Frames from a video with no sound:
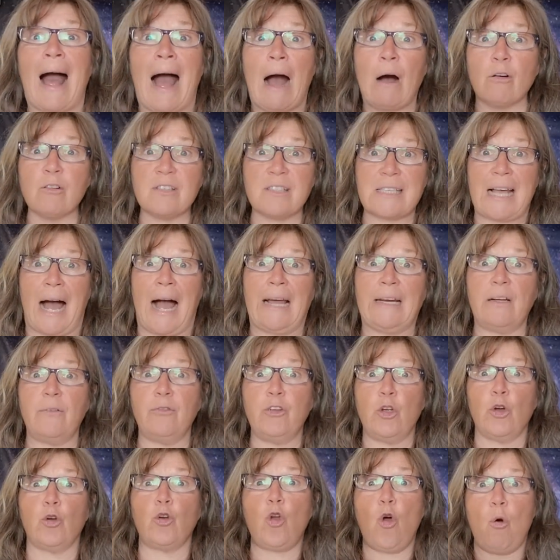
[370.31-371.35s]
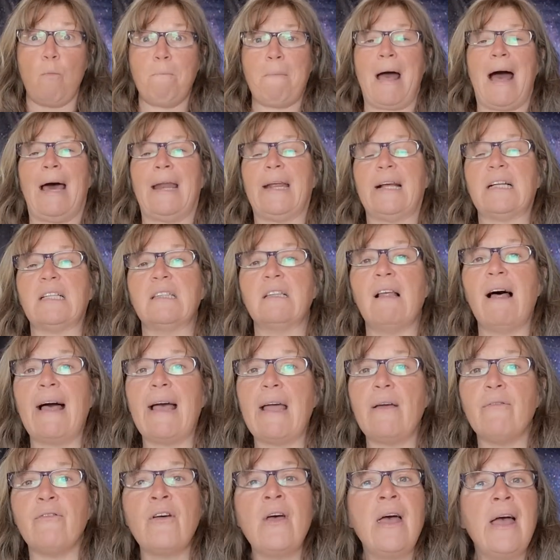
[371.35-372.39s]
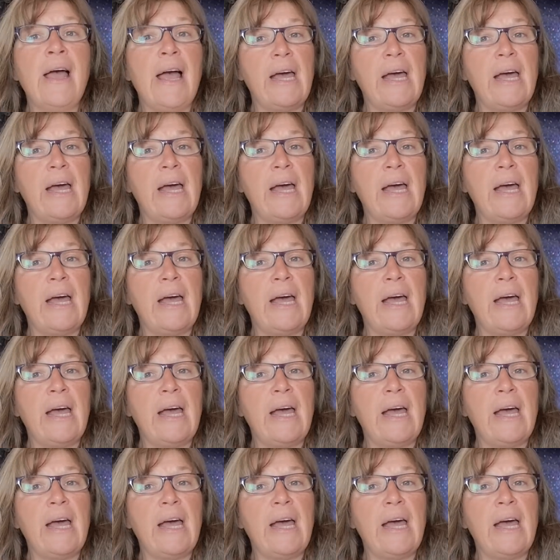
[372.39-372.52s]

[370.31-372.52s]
outside of your nomadic life.